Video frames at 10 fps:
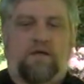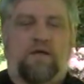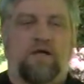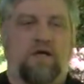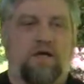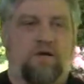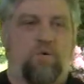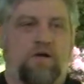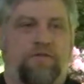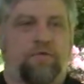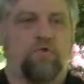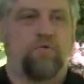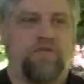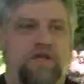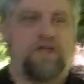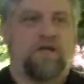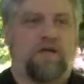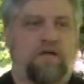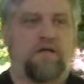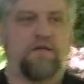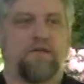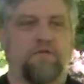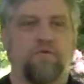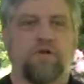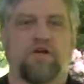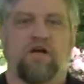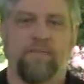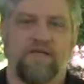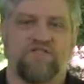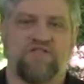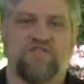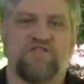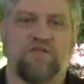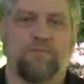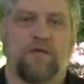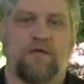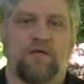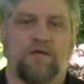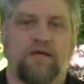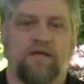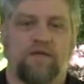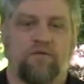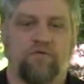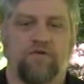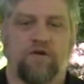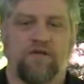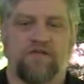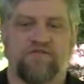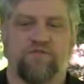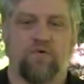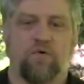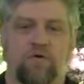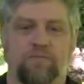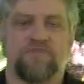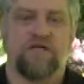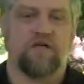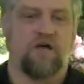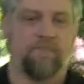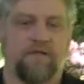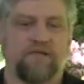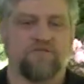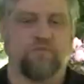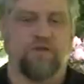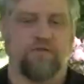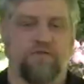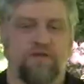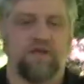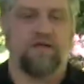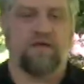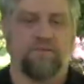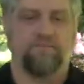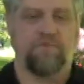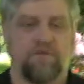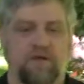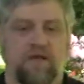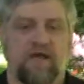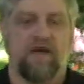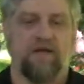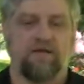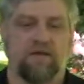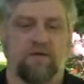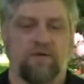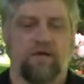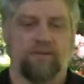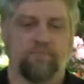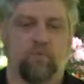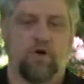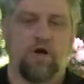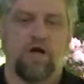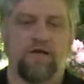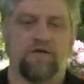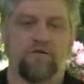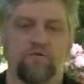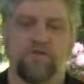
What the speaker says: Well, through the comment system and through various forums, I comment with the guy, Ron, who